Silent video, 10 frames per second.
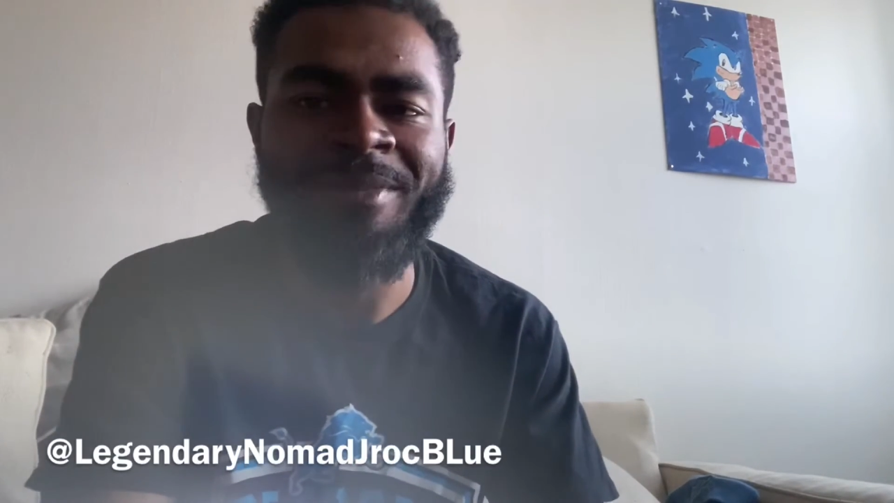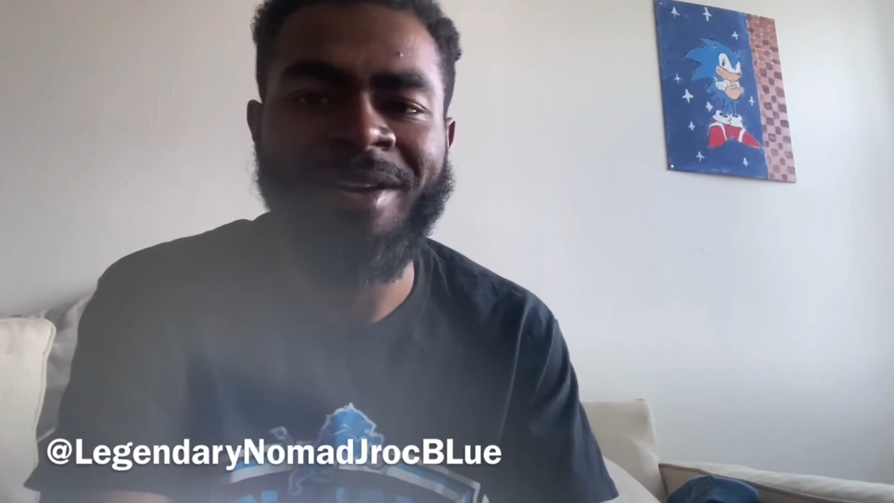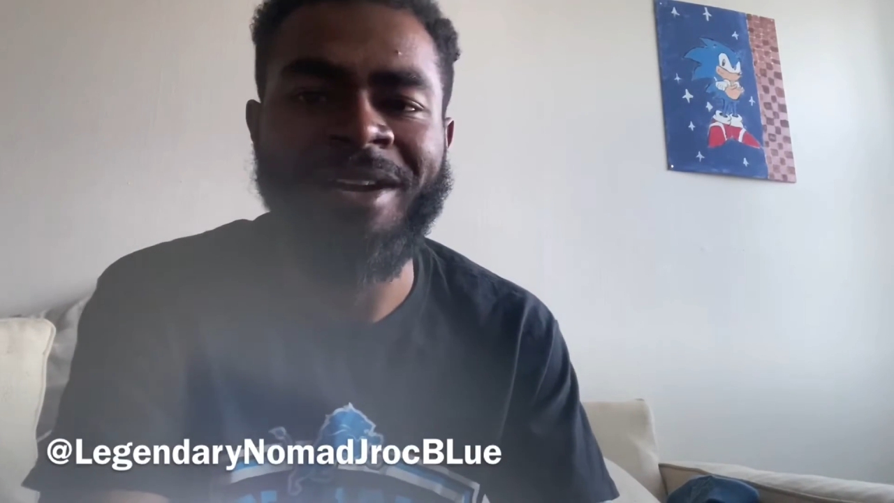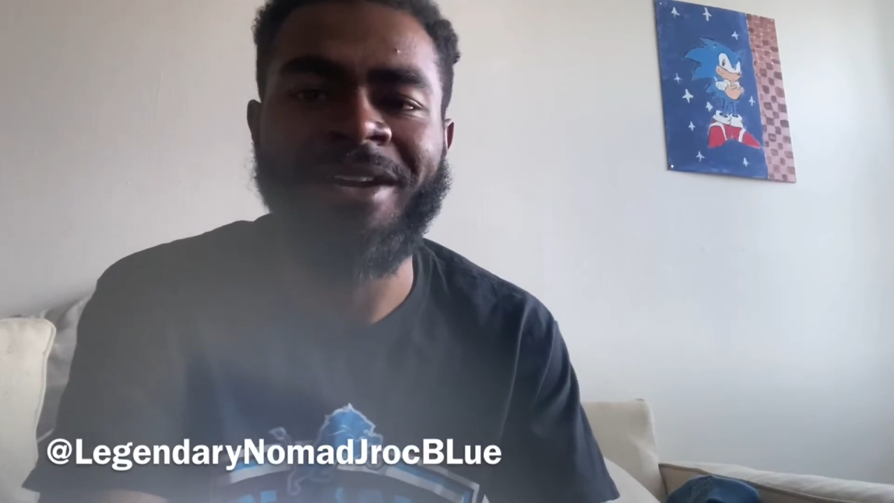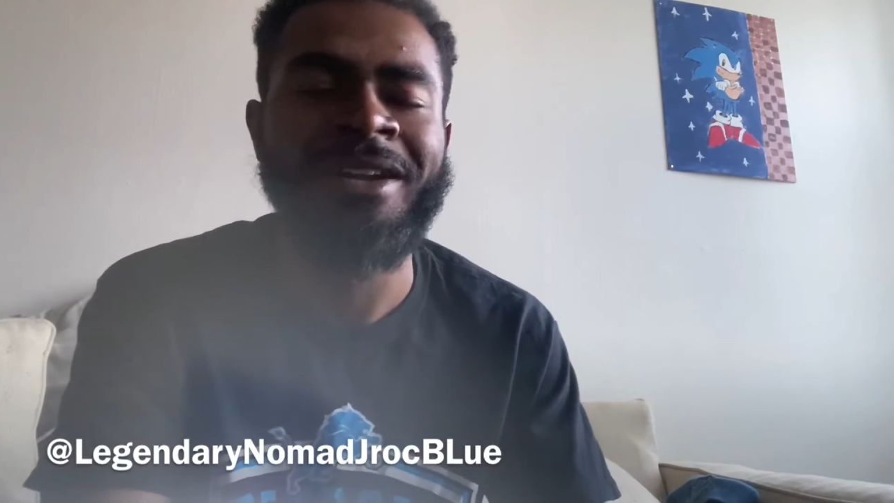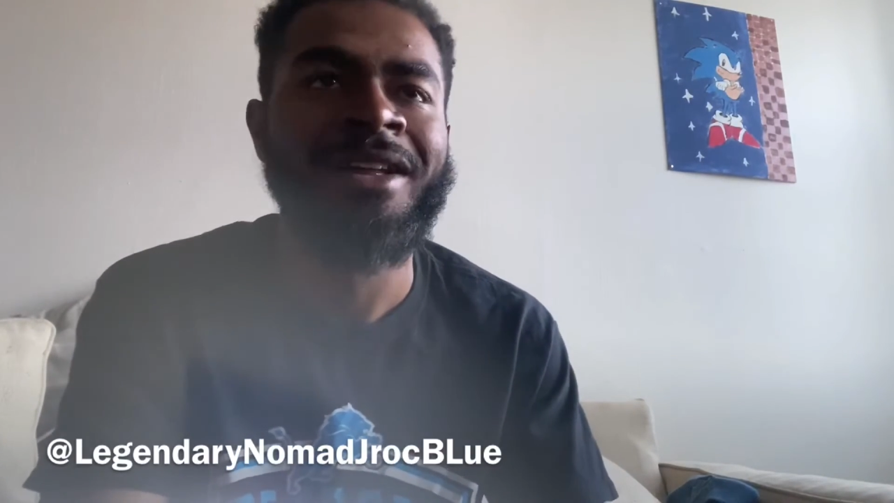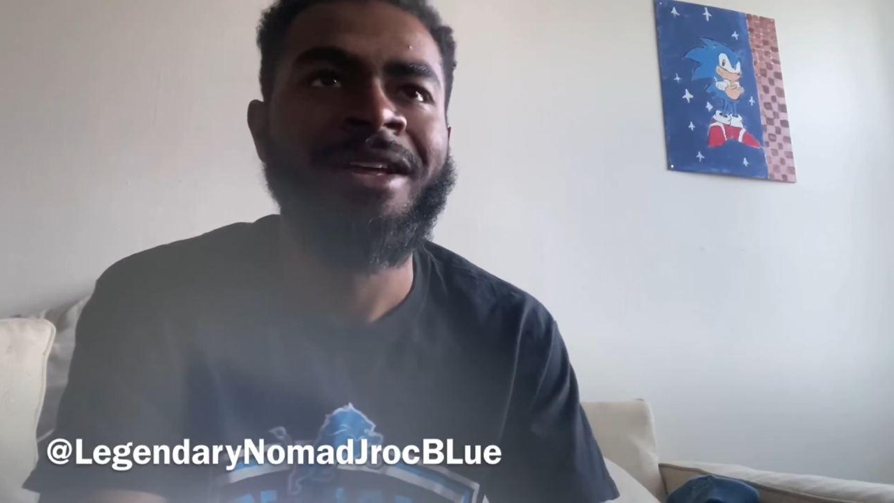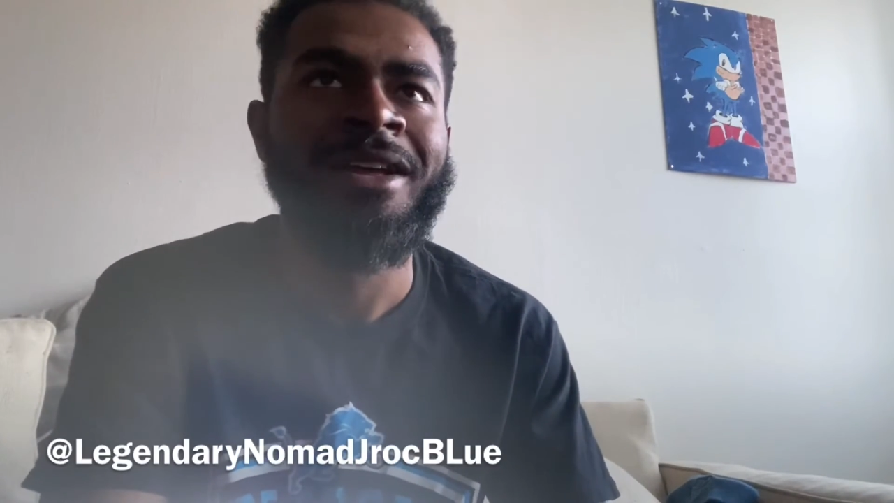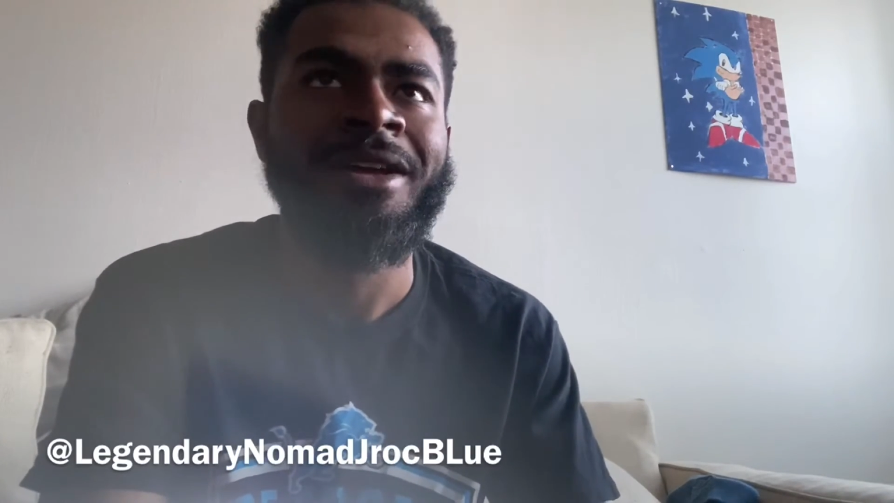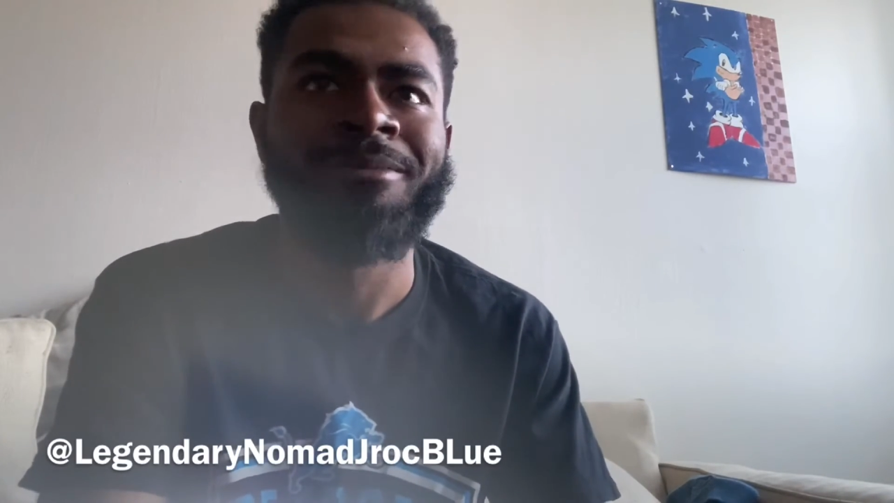not,
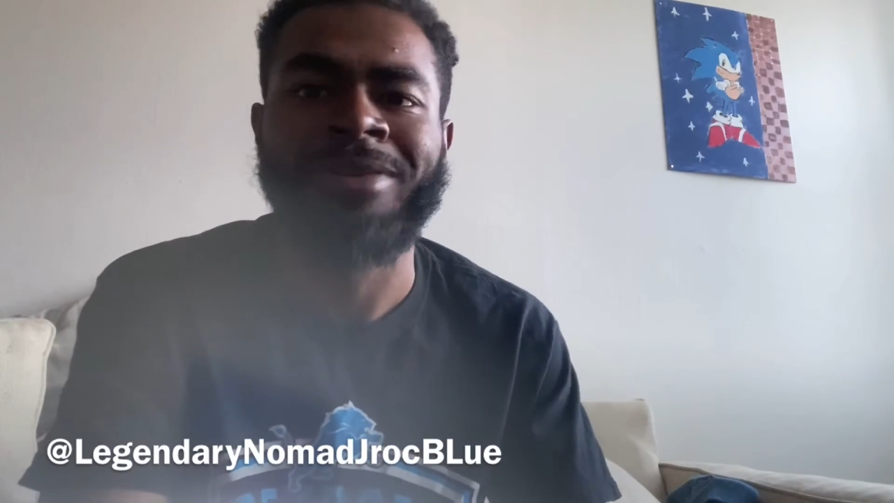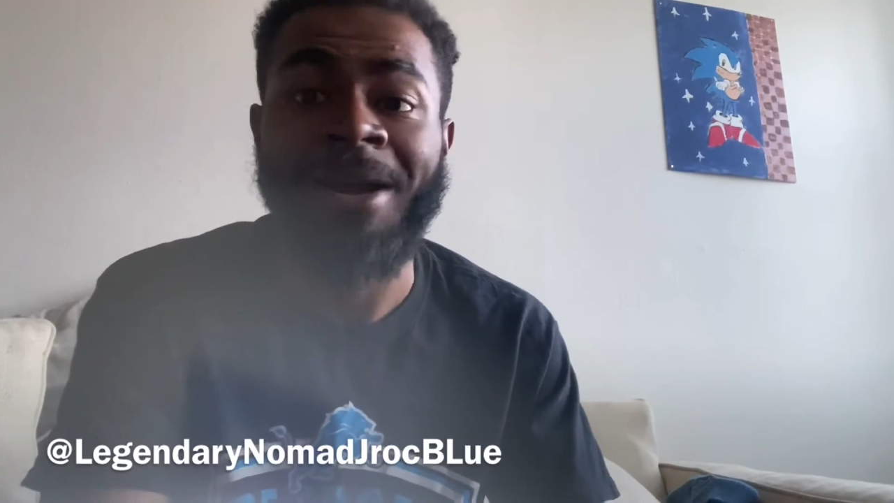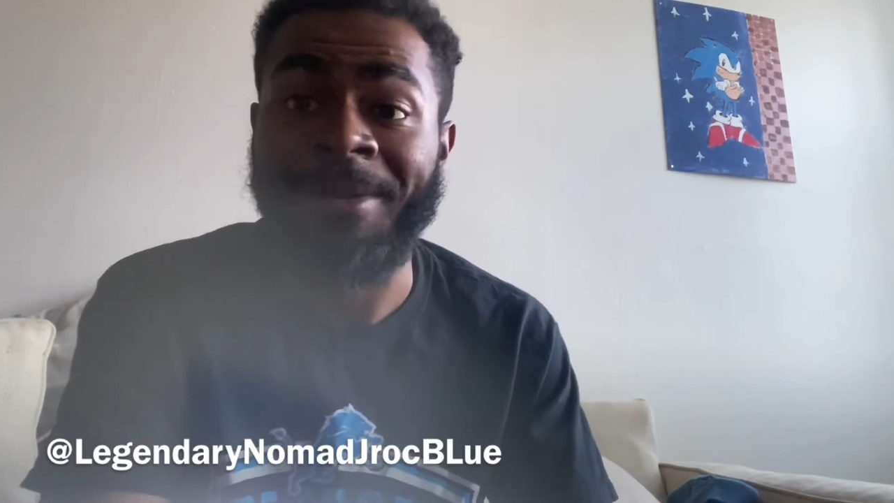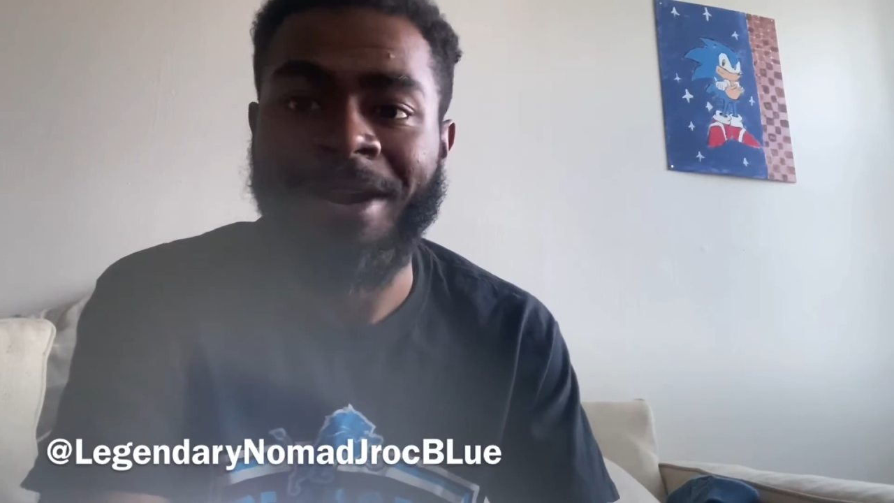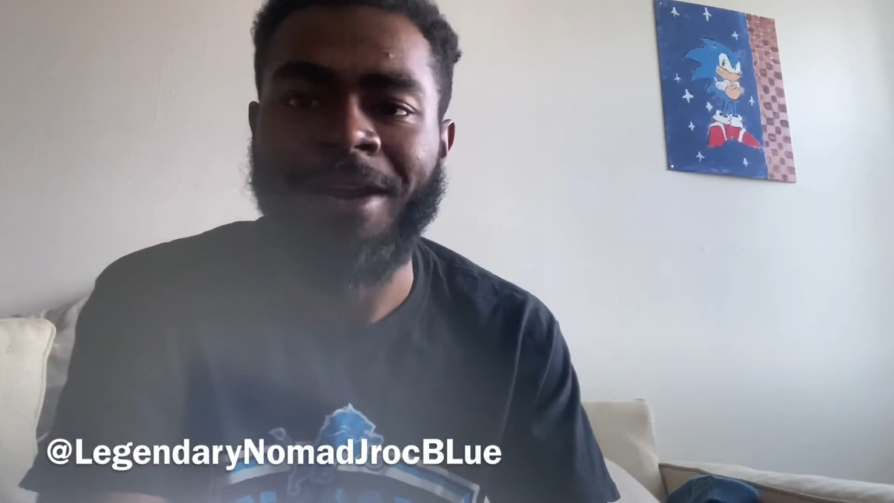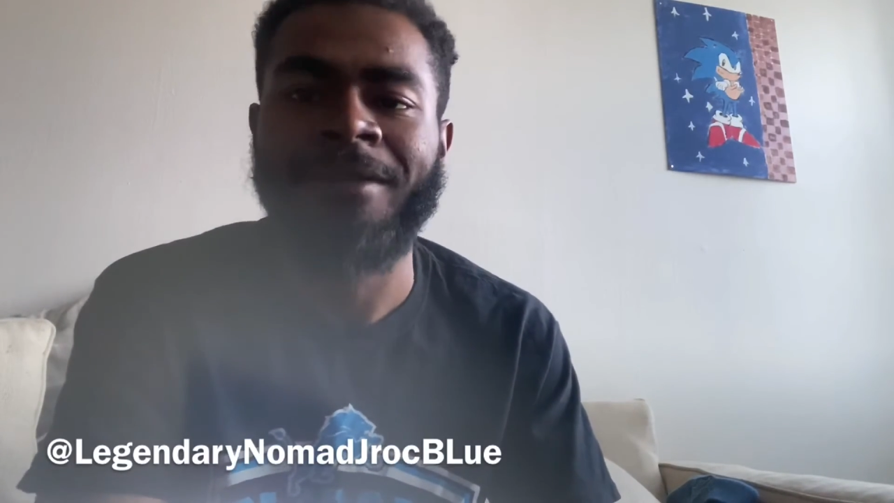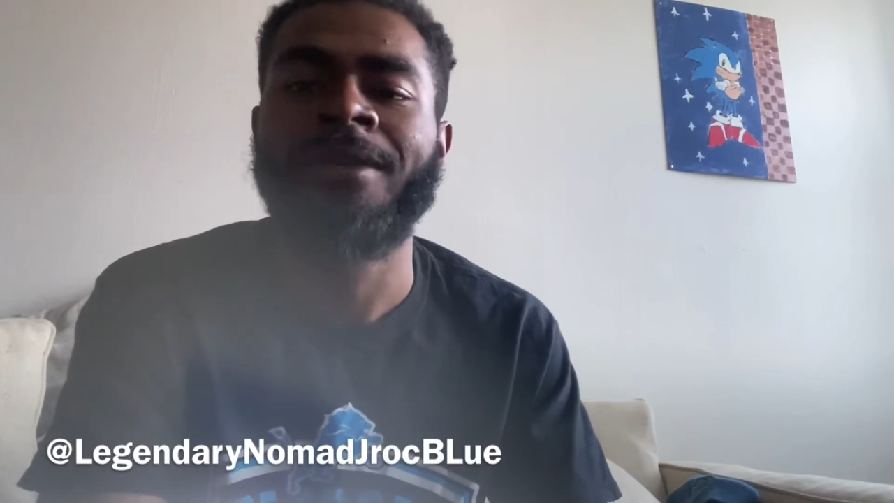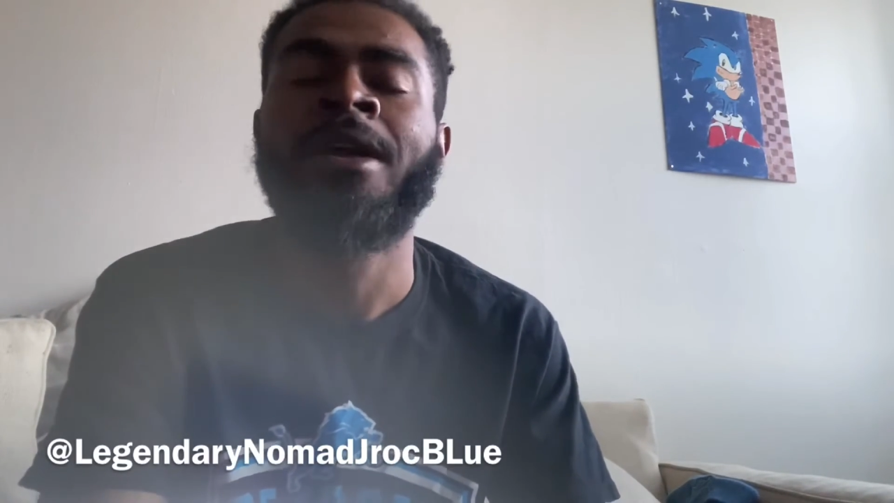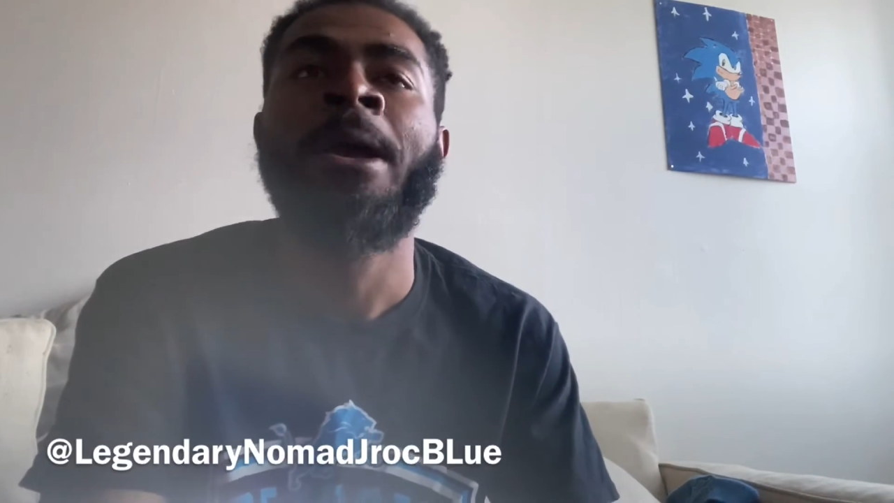probably not even.